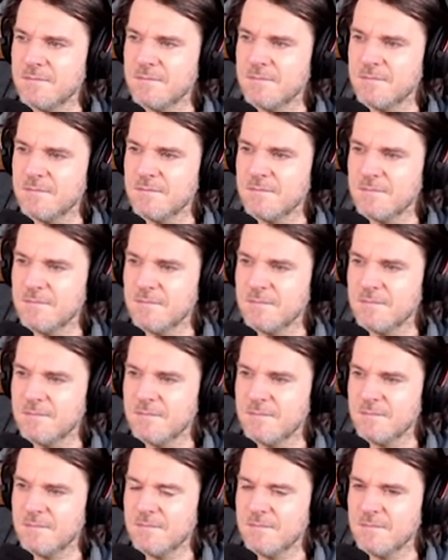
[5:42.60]

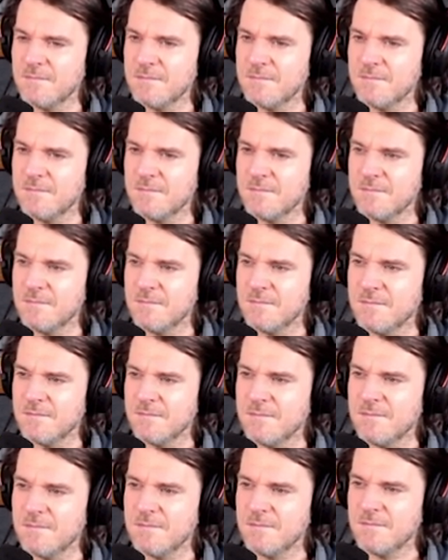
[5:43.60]

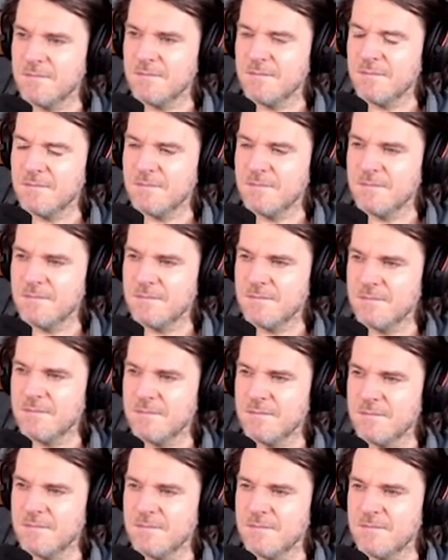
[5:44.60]

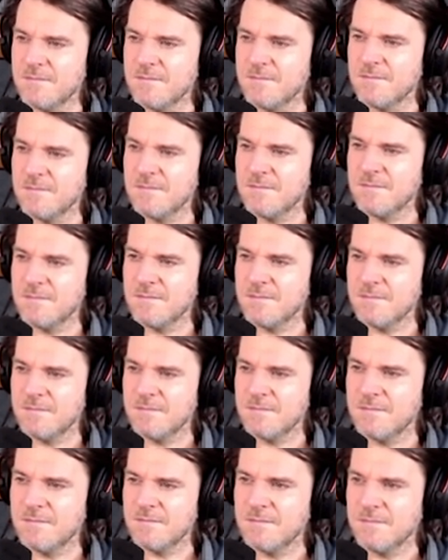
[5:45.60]

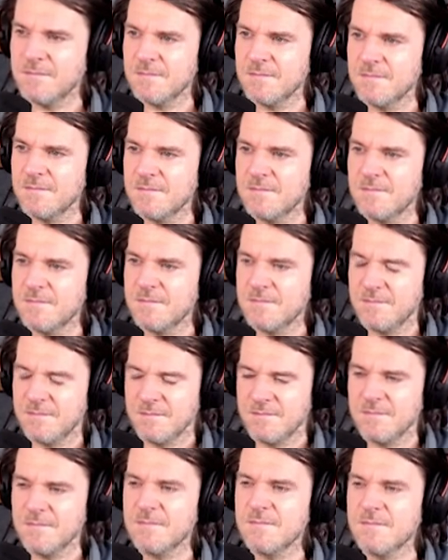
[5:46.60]

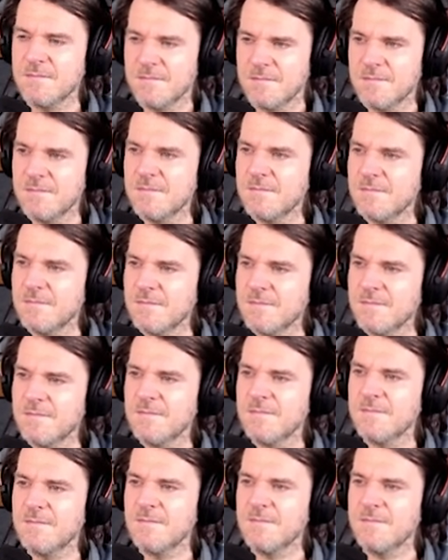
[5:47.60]

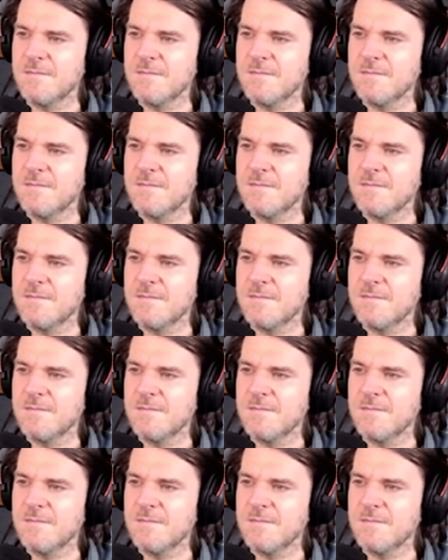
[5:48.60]
[no speech]